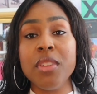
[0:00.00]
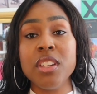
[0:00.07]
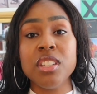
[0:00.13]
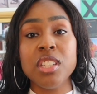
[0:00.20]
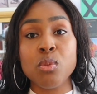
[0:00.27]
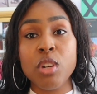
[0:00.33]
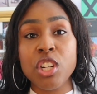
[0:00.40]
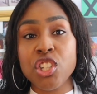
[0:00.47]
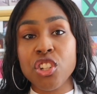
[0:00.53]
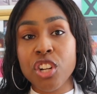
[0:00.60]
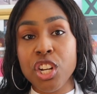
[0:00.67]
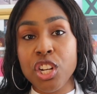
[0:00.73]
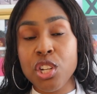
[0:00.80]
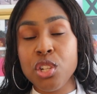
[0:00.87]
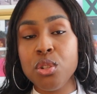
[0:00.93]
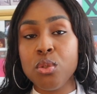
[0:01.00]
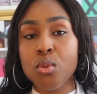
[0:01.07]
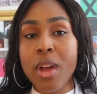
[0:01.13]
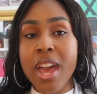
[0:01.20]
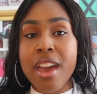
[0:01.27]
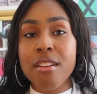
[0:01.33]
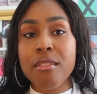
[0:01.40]
This is what you're going to
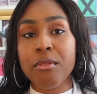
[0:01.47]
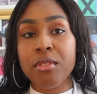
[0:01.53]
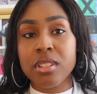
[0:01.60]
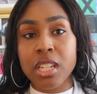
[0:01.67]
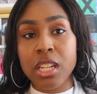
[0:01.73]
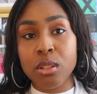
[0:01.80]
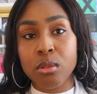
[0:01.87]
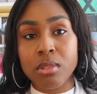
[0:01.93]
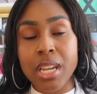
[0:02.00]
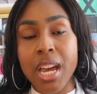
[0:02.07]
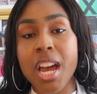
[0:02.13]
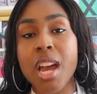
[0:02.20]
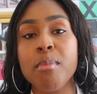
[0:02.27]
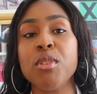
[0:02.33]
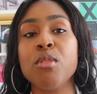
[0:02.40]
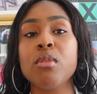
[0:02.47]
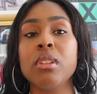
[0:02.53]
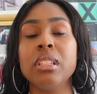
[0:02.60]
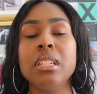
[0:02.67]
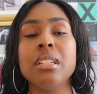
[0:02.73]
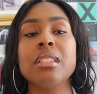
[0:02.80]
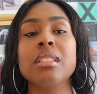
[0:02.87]
do every single time you
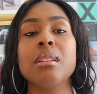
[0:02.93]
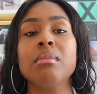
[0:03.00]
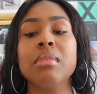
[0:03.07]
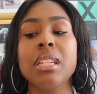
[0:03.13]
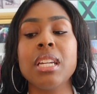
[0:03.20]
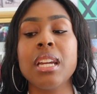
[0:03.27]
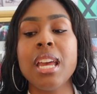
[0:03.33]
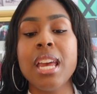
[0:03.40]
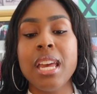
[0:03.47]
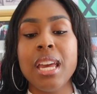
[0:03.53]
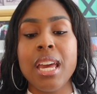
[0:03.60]
release something.